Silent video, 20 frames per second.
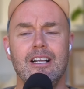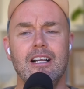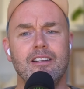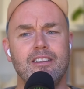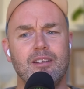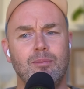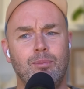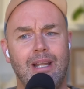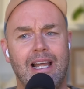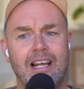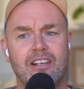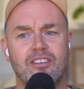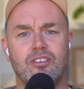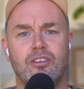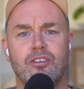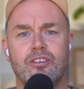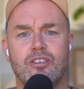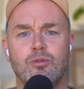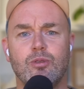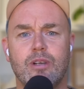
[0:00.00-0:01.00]
The black
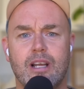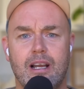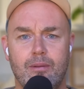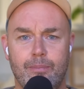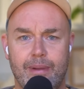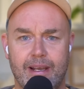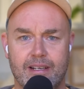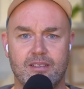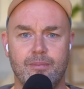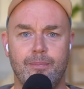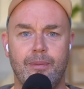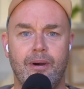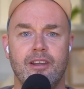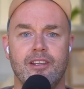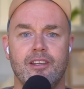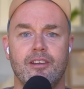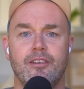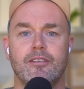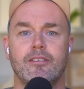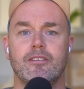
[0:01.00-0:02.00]
socks will come back to bite
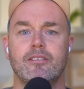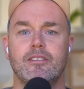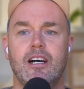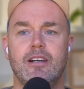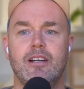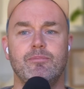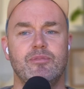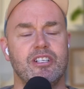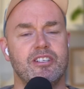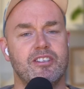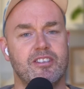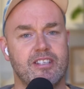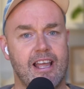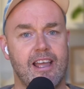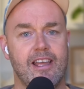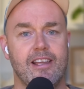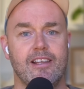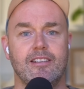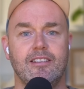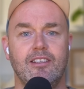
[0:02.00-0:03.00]
you. I'm just
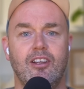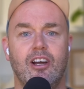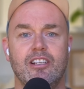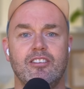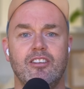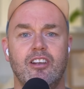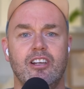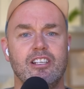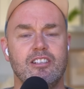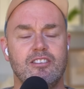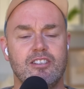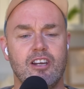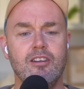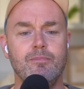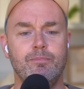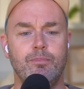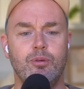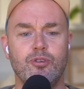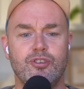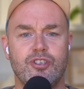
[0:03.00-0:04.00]
saying, like, you
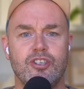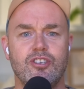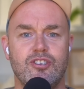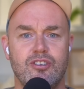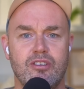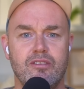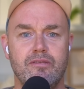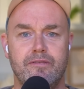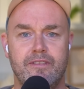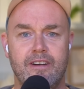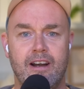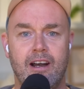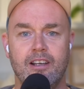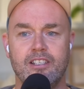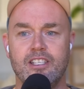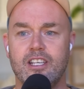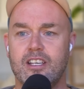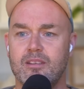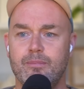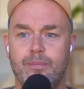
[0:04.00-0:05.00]
don't push it too far.
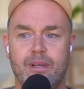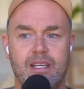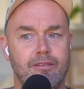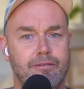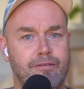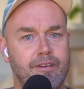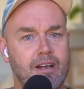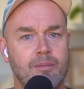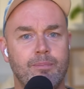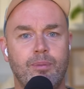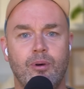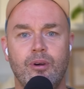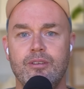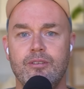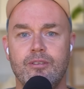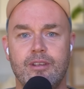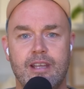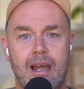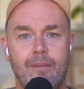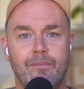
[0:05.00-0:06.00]
You can be a fuckboy
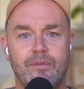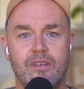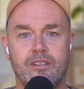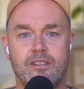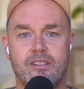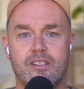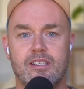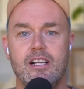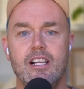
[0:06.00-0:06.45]
who captains.